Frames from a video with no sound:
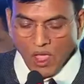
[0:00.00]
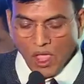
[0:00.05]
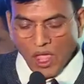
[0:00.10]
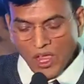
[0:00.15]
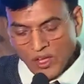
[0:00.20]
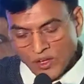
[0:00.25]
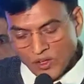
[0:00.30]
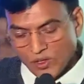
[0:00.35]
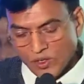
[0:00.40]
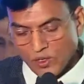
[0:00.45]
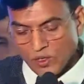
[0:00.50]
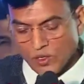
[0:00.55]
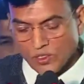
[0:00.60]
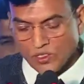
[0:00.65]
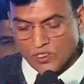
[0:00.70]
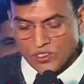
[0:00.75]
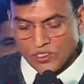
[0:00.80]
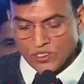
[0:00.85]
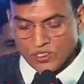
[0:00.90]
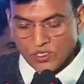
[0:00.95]

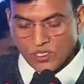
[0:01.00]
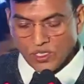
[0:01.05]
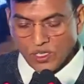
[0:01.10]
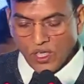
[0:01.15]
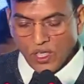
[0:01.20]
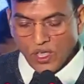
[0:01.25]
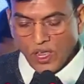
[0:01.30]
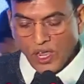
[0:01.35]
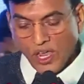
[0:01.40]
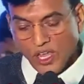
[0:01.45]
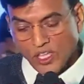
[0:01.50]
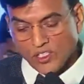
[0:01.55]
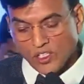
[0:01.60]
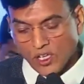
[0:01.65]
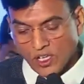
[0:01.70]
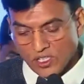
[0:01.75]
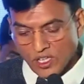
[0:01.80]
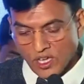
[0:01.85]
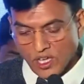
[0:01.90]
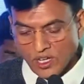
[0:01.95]
introduce each
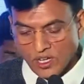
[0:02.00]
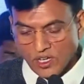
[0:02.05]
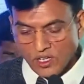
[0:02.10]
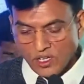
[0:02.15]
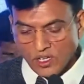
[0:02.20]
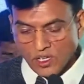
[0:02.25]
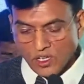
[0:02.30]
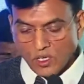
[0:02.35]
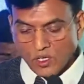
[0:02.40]
other